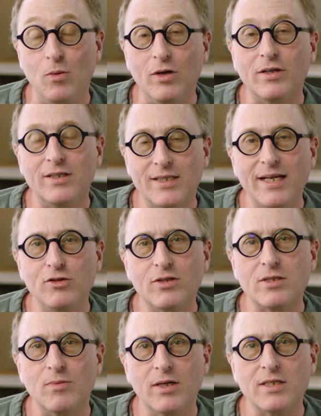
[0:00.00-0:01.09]
were the
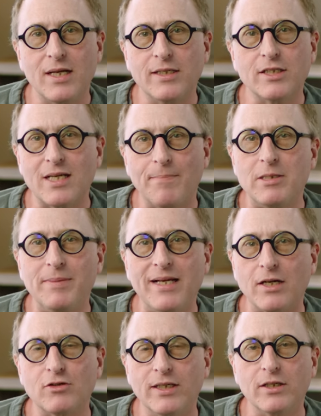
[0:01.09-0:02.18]
dangerous ones and I just happened to be
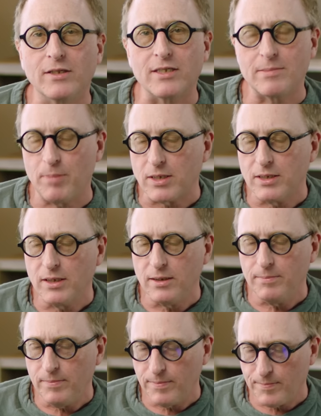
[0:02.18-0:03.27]
naturally good at spotting
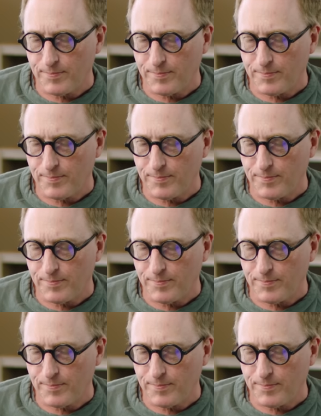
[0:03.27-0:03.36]
them?